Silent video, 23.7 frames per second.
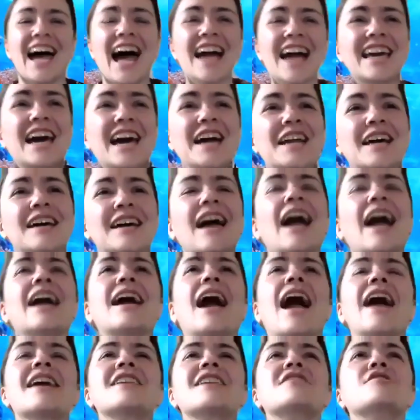I kind of I
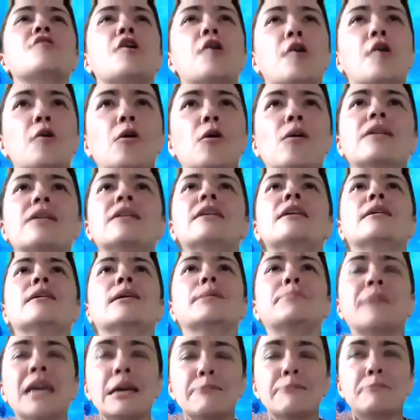I know
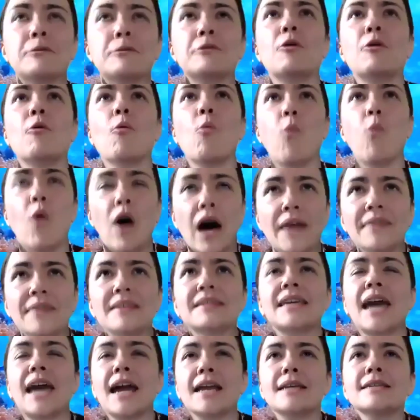people want this
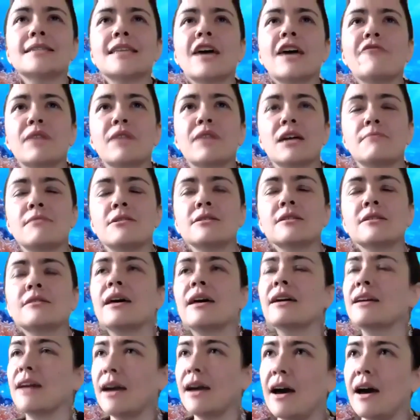kind of stuff, but I'm also
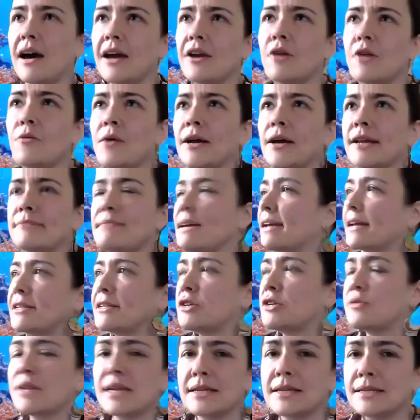like, oh, I don't want to make it
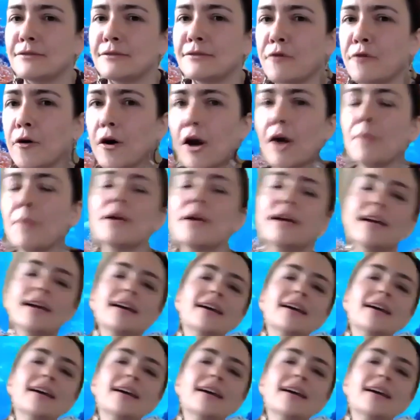too easy for them.